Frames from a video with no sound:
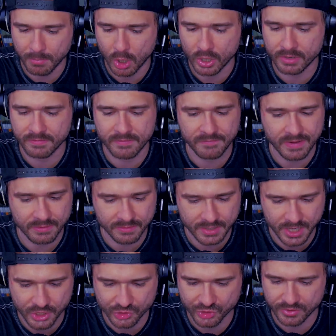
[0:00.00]
part of the
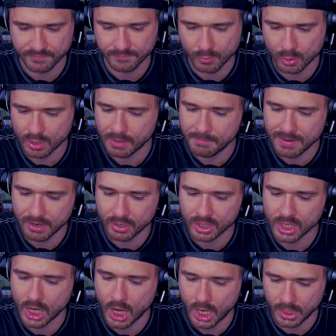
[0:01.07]
foundation for
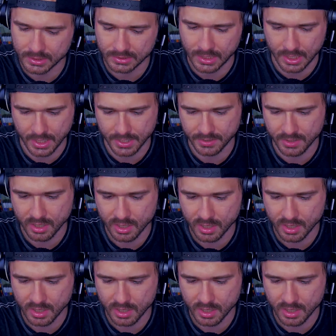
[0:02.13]
America Online,